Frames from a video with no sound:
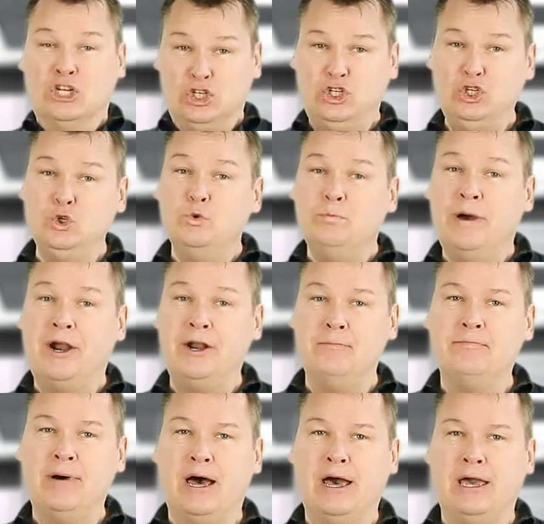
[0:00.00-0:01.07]
Do bear in
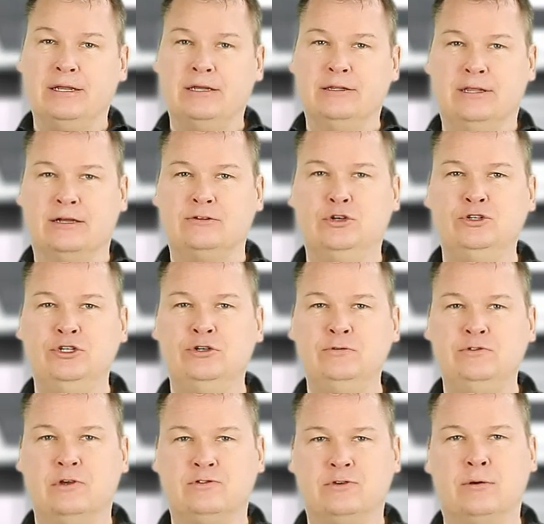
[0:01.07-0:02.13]
mind that your
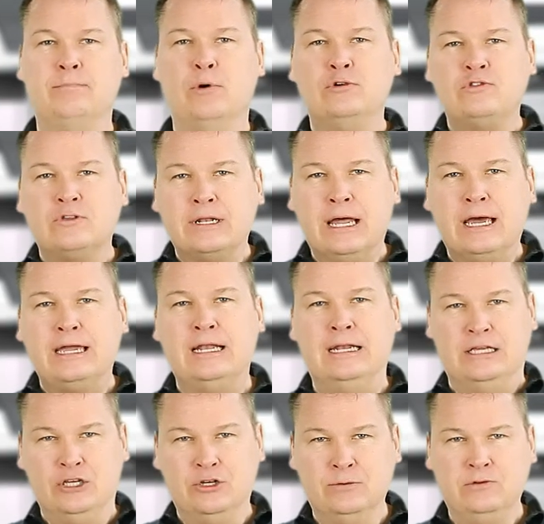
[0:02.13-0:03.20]
users are most likely
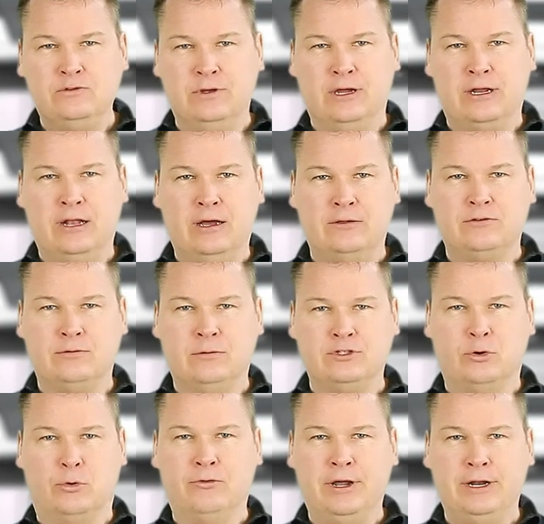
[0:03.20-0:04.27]
using cloud storage
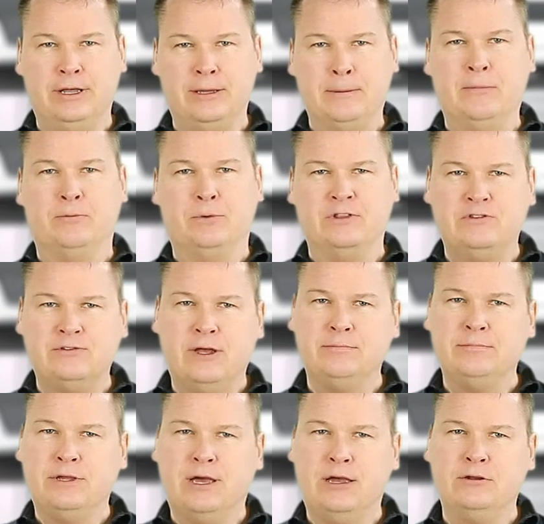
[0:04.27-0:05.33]
already with
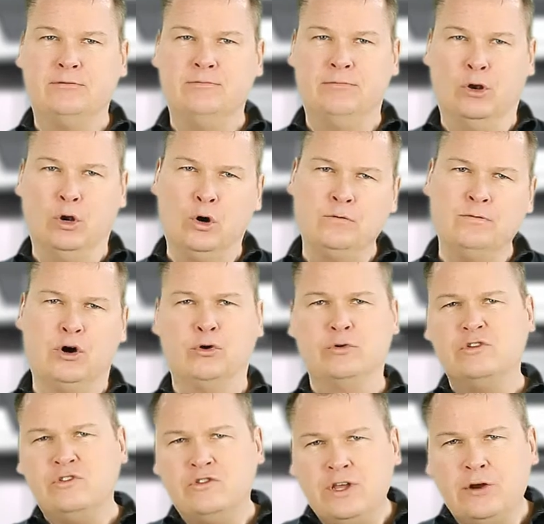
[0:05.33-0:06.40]
some kind of low or
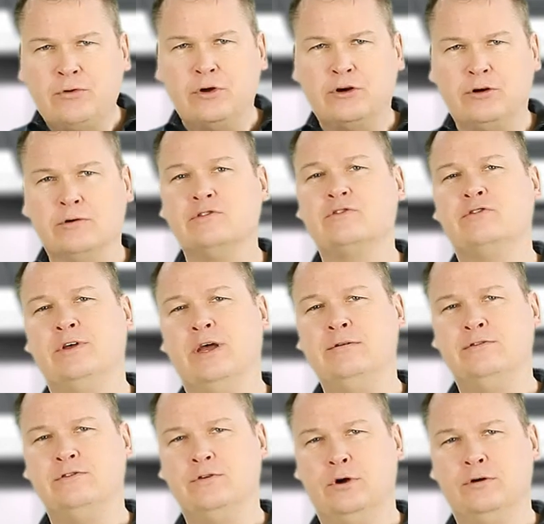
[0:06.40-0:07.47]
zero cost
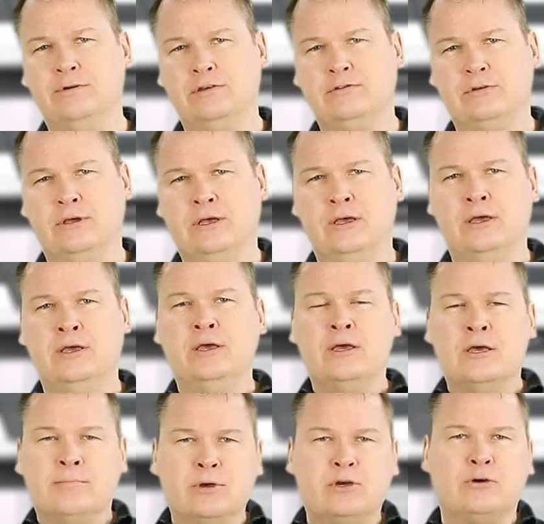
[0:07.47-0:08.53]
self-service,
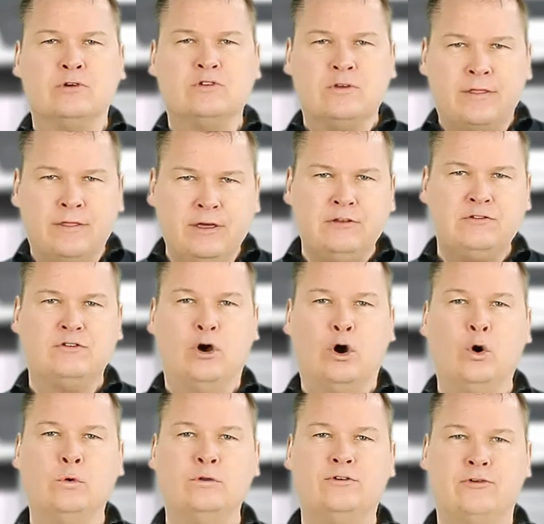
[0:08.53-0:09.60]
because this
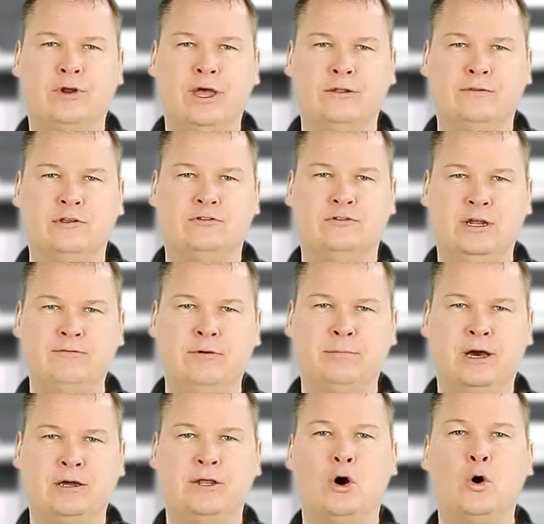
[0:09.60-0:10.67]
whole trend is driven
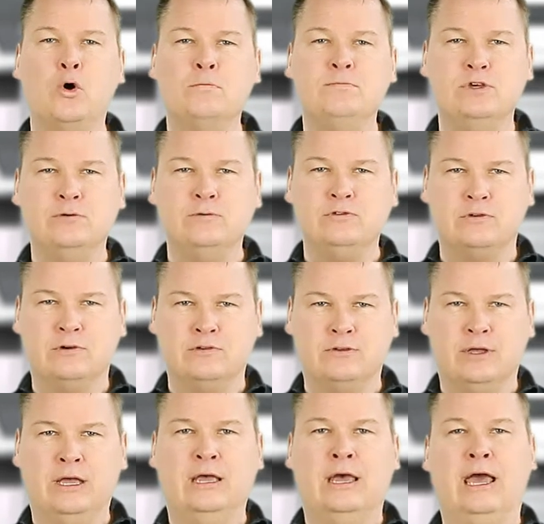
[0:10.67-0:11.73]
by the home users
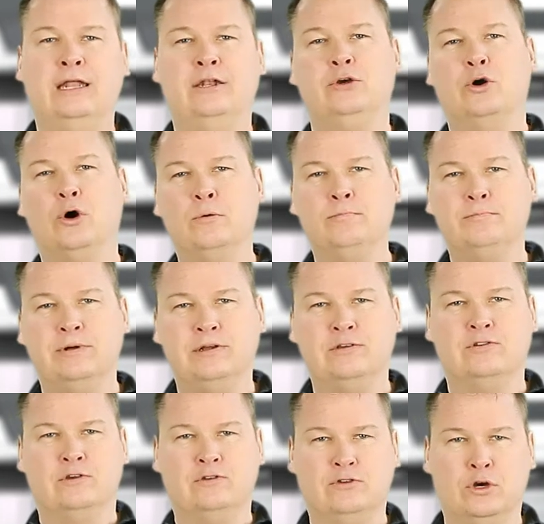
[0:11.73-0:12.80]
and the
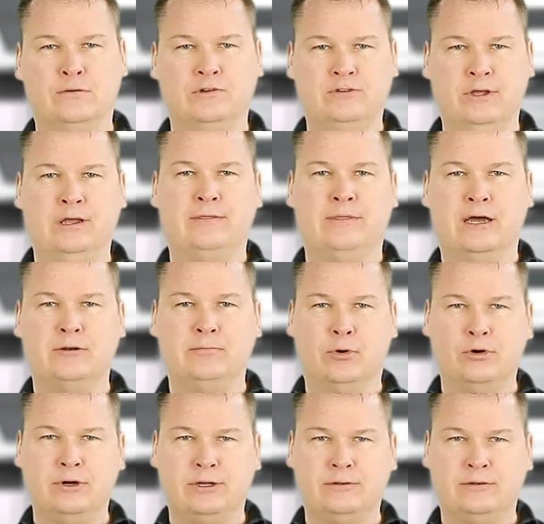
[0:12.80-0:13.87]
companies servicing that
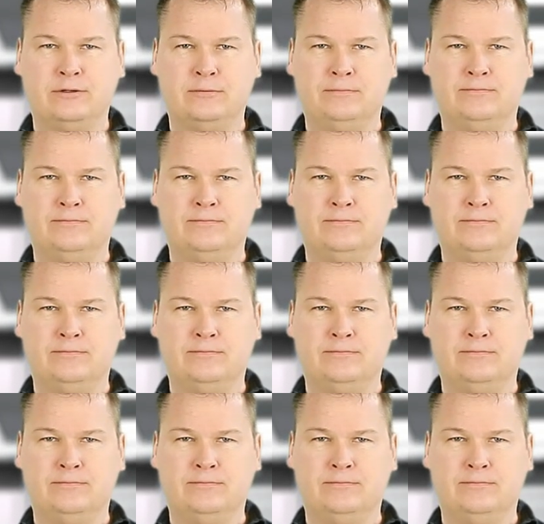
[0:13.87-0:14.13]
market.